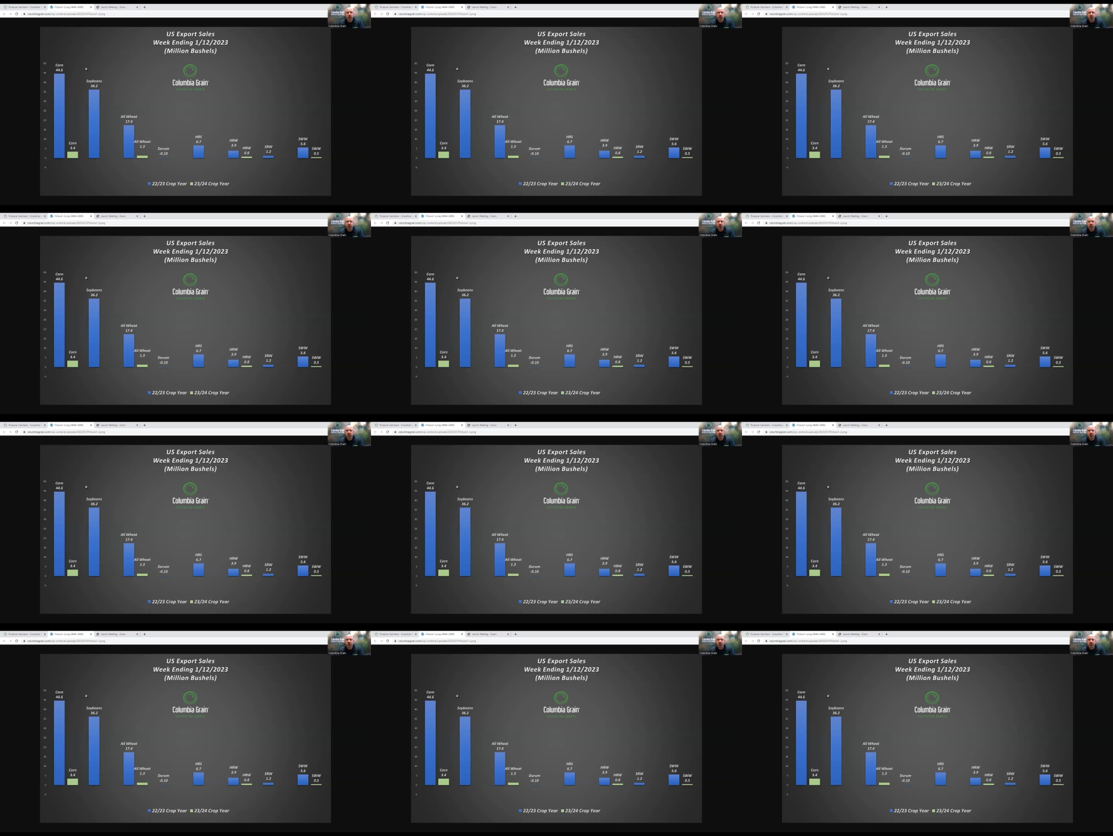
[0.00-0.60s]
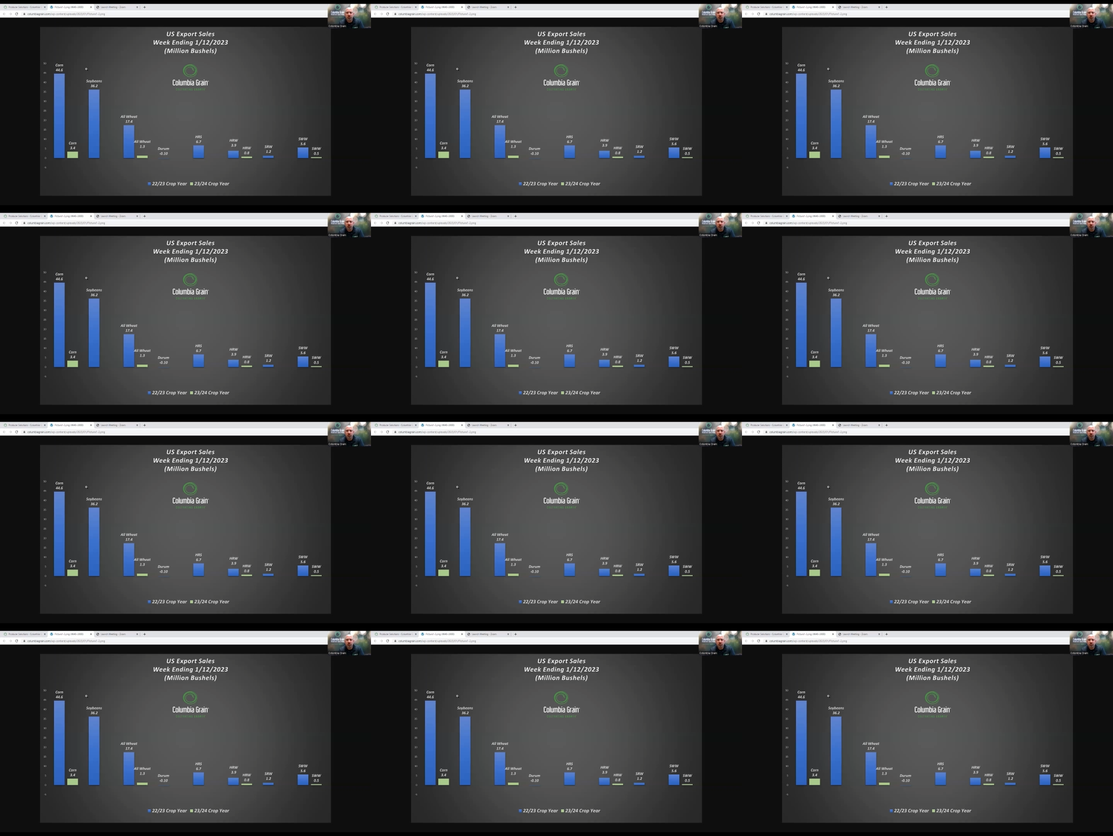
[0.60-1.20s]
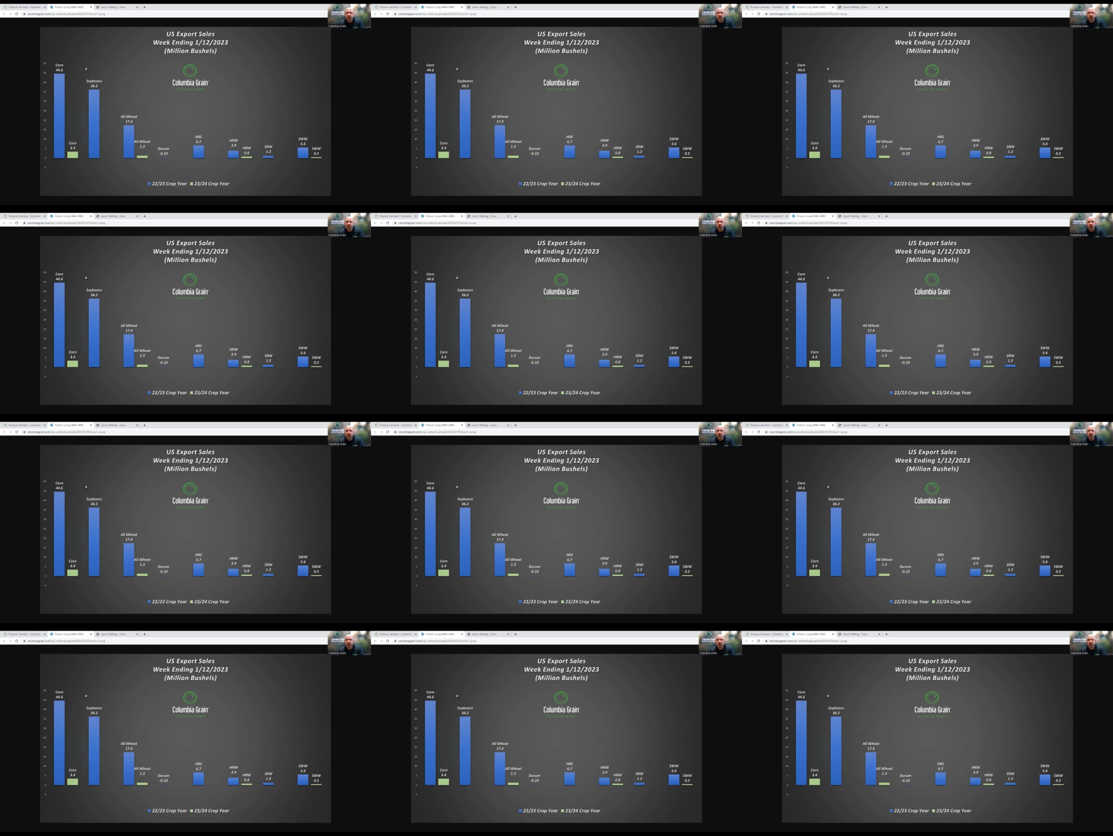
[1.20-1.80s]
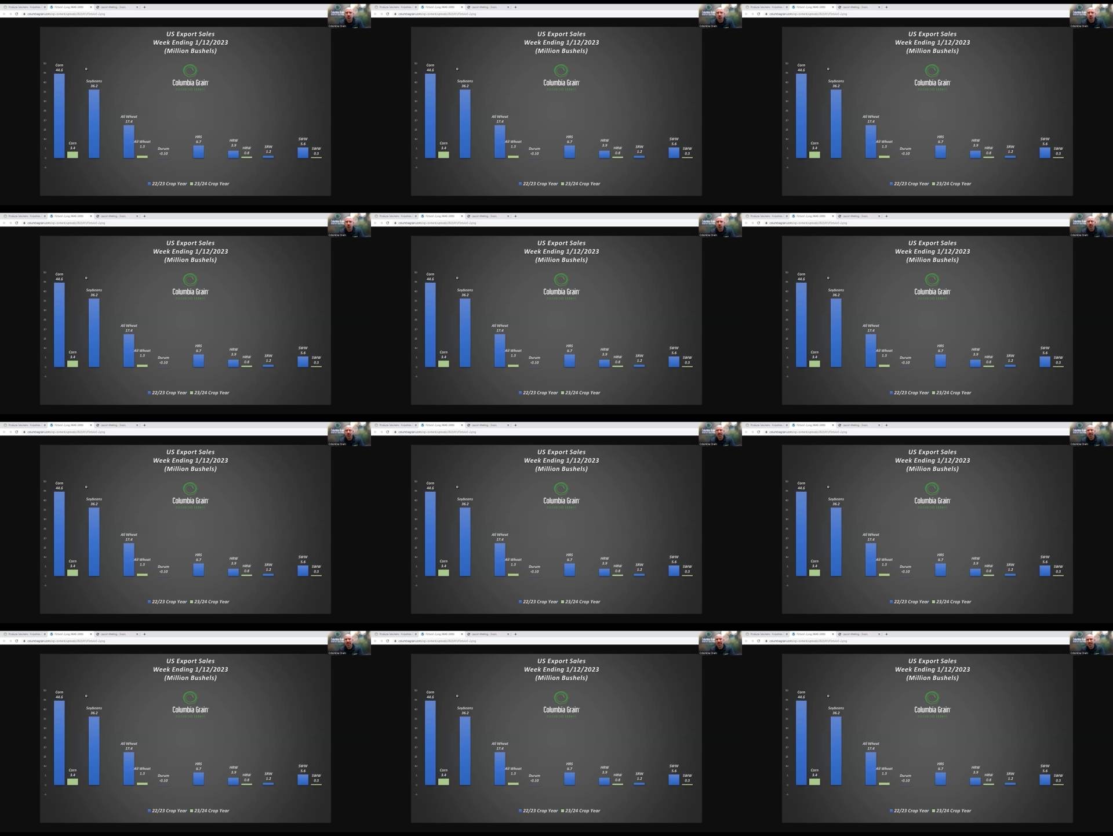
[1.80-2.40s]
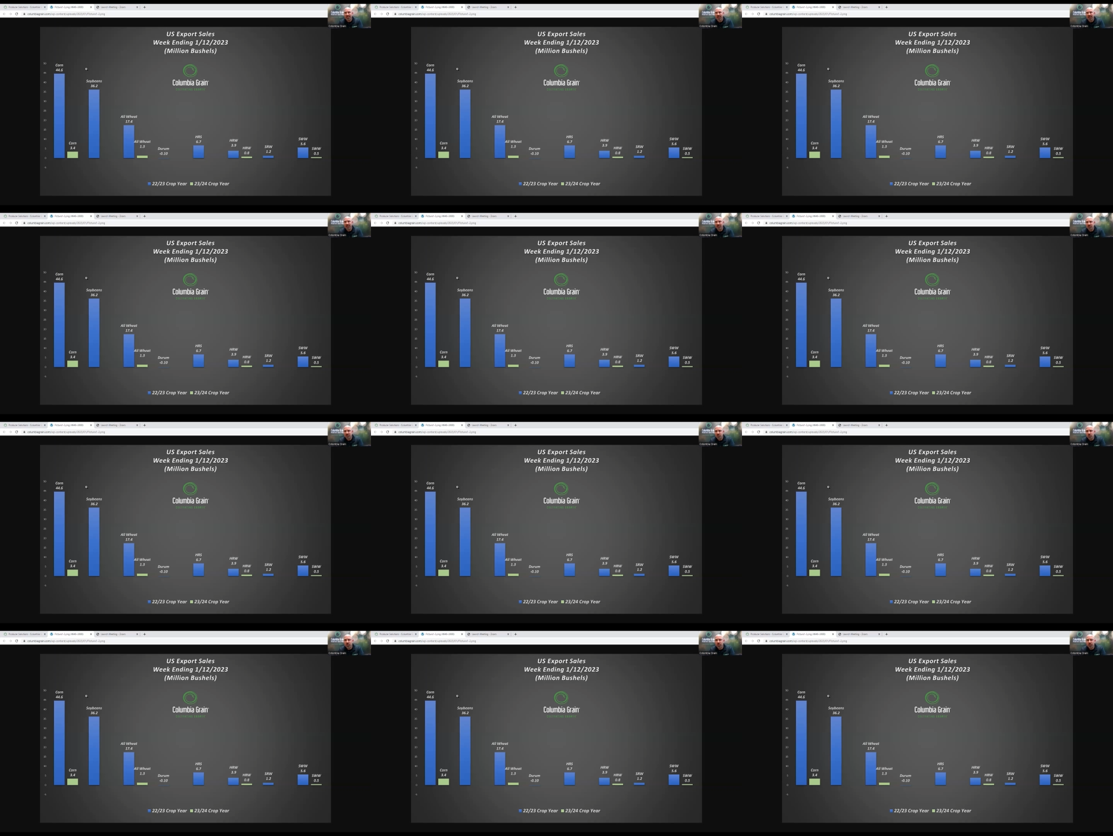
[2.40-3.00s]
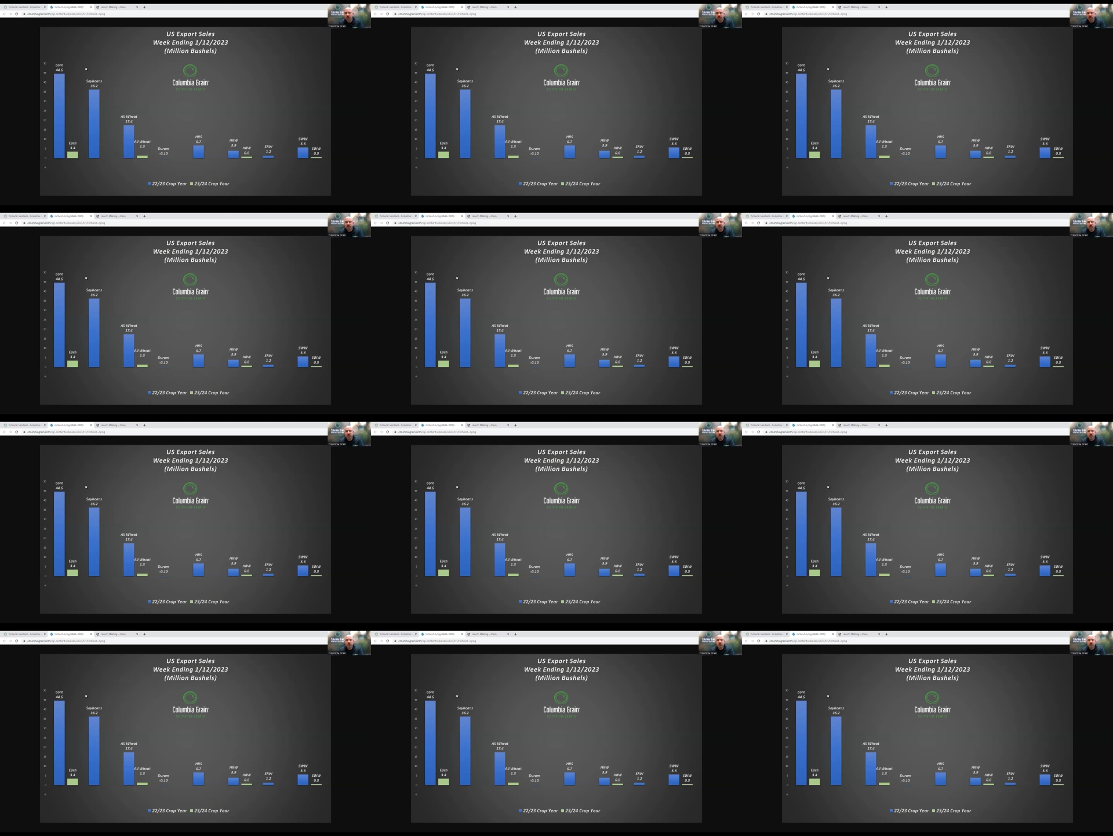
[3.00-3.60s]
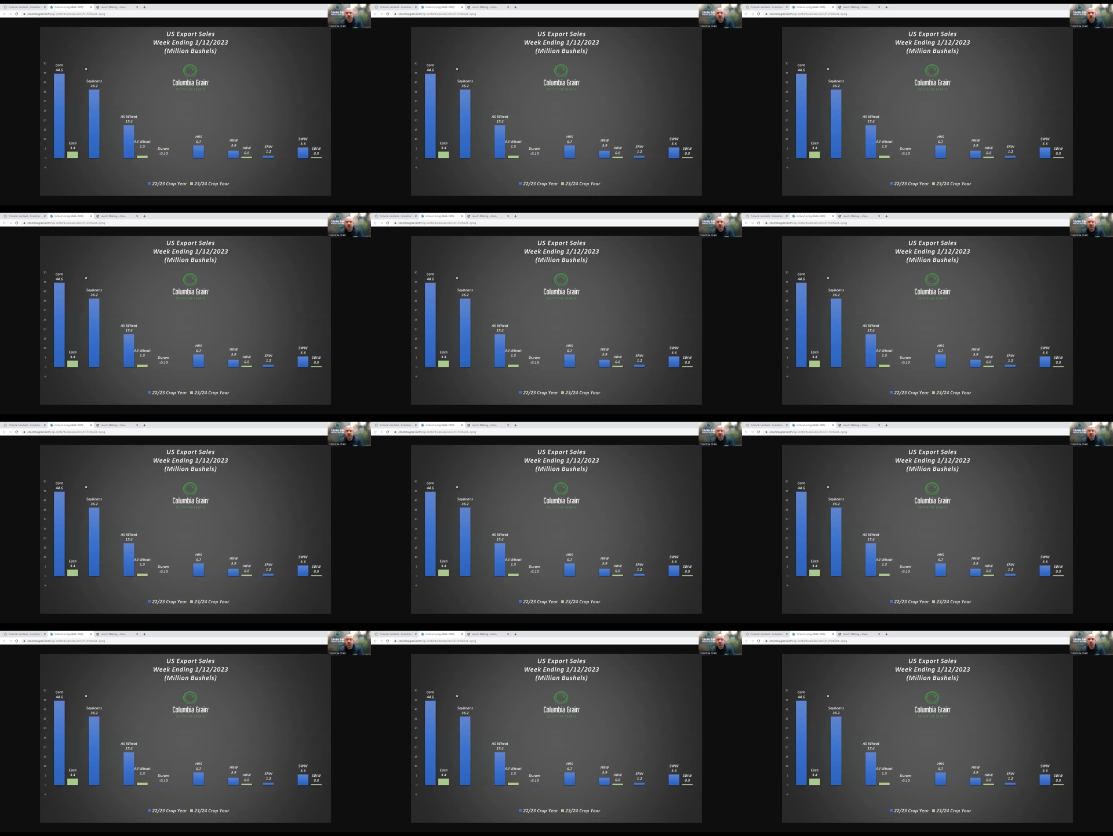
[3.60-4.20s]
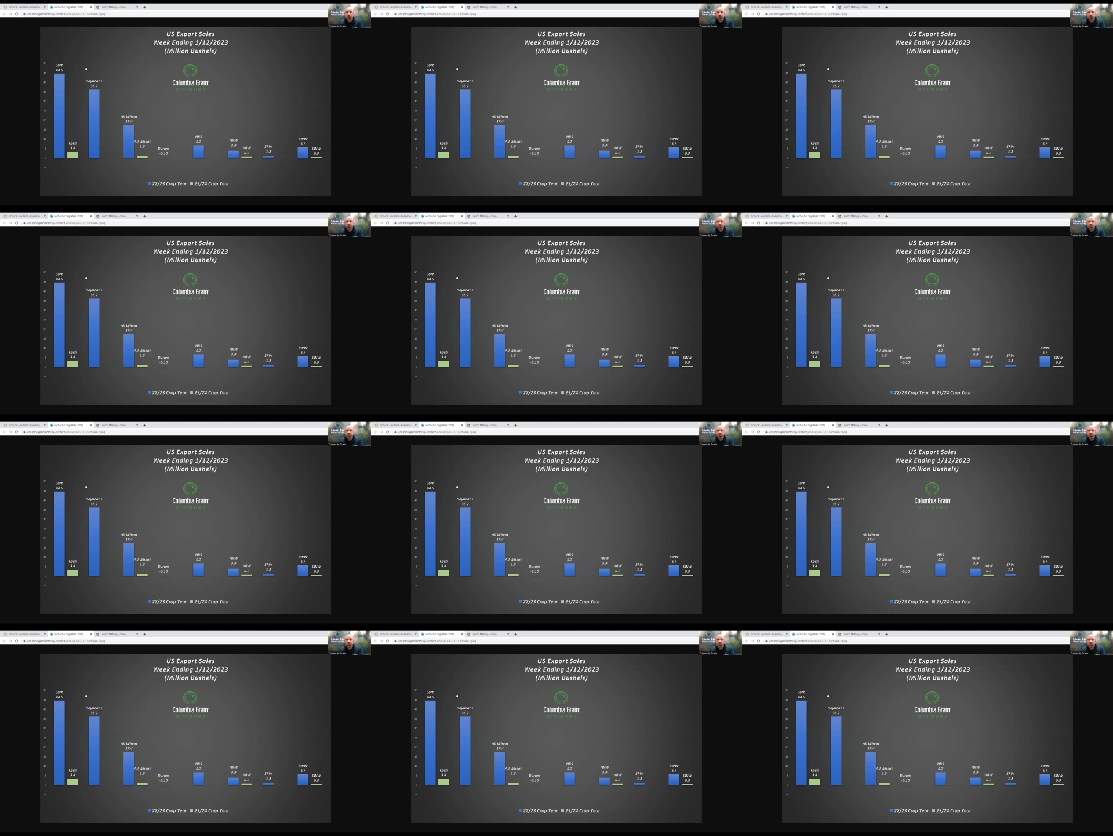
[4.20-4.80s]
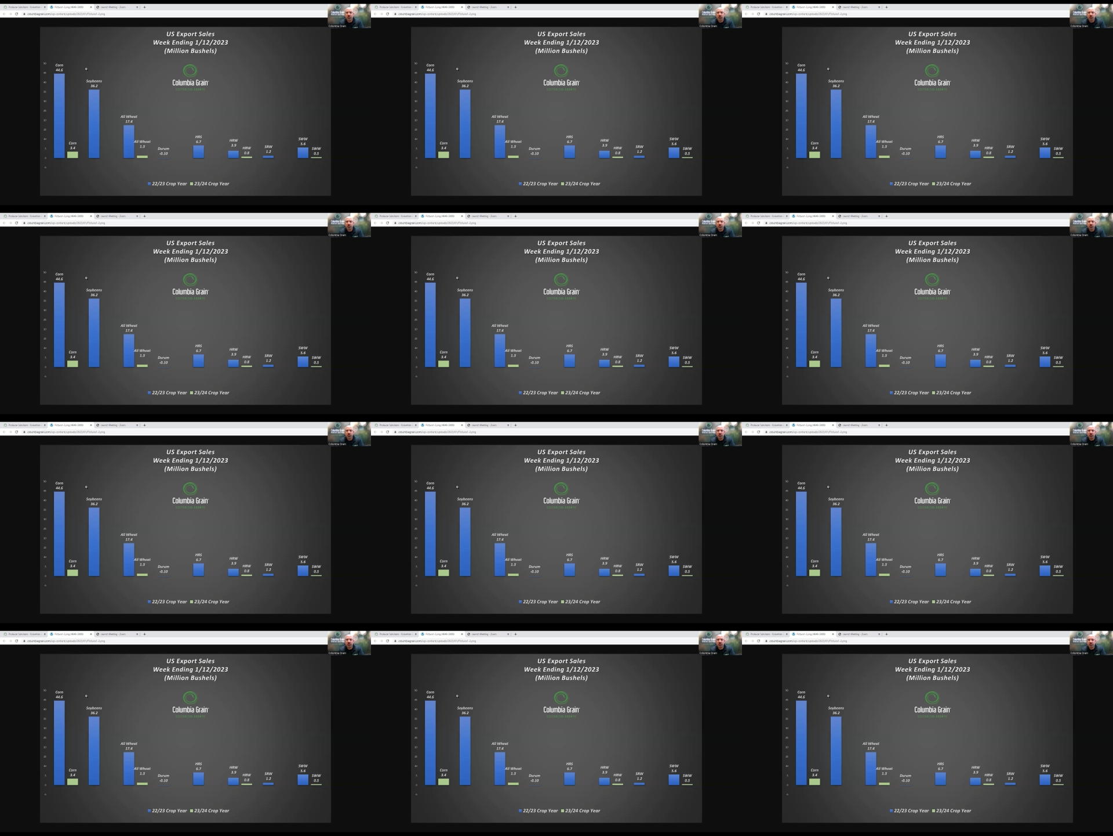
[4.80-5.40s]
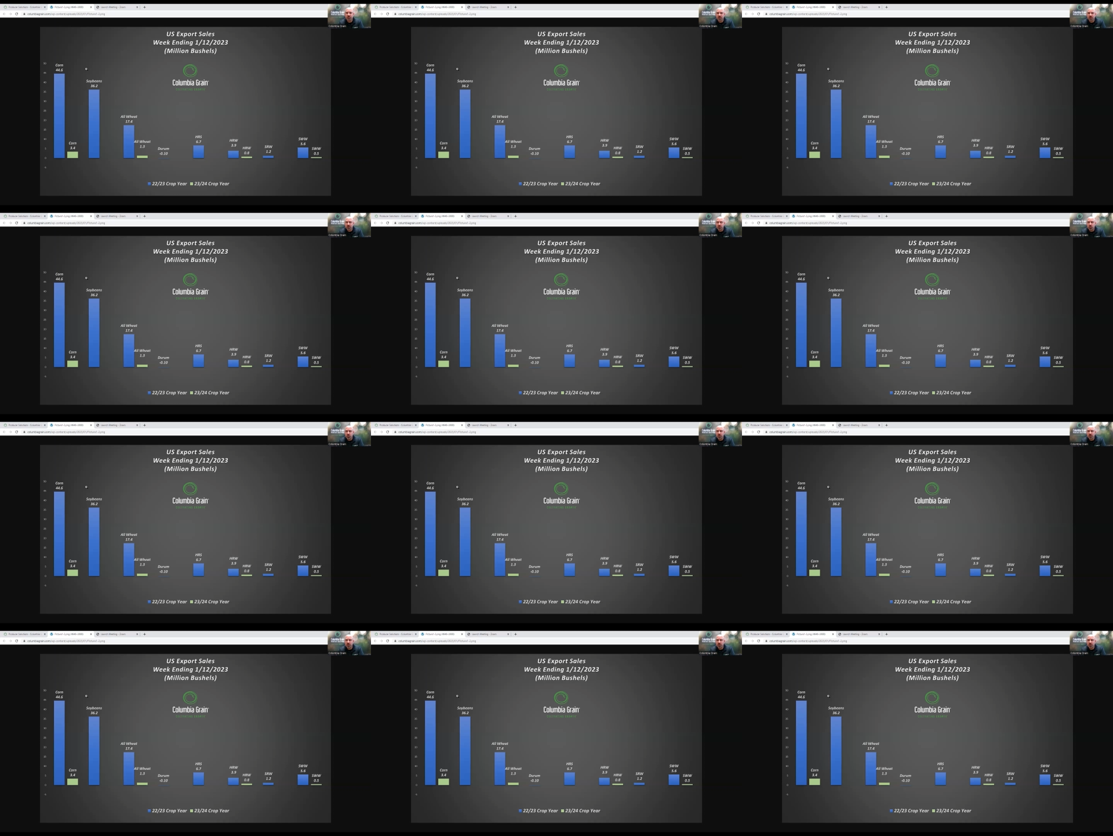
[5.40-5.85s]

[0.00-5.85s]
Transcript: (no speaker visible)